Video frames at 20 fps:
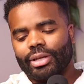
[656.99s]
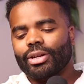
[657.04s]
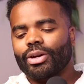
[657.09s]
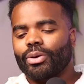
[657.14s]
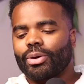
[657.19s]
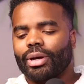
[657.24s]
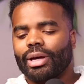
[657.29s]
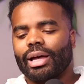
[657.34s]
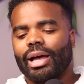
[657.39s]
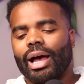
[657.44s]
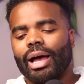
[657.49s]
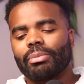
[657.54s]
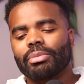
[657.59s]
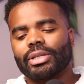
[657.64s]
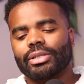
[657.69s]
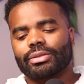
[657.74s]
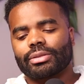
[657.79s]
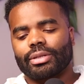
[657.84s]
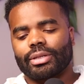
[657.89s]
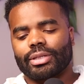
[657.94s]
You know what? I'm
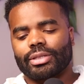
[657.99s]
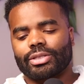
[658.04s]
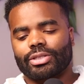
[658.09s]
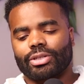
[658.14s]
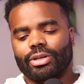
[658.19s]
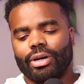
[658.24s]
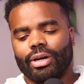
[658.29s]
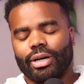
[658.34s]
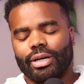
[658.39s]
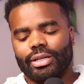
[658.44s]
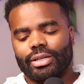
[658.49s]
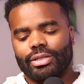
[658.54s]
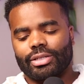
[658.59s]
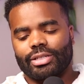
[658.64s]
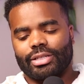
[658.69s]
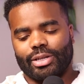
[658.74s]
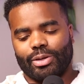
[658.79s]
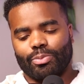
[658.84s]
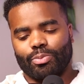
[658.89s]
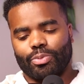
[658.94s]
just gonna start
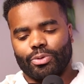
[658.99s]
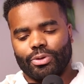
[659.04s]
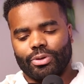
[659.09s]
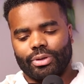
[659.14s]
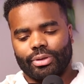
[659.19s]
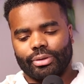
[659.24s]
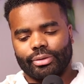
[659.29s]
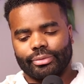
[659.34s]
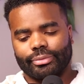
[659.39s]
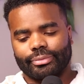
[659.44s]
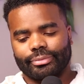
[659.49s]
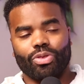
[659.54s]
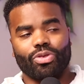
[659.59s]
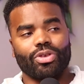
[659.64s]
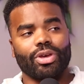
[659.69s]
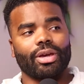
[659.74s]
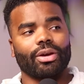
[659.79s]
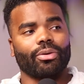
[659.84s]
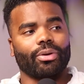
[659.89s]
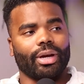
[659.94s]
simple. The
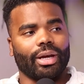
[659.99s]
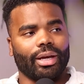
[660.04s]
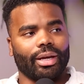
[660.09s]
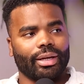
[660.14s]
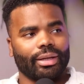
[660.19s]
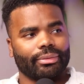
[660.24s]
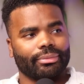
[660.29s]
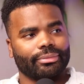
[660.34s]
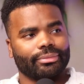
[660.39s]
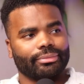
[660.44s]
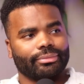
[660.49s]
theory.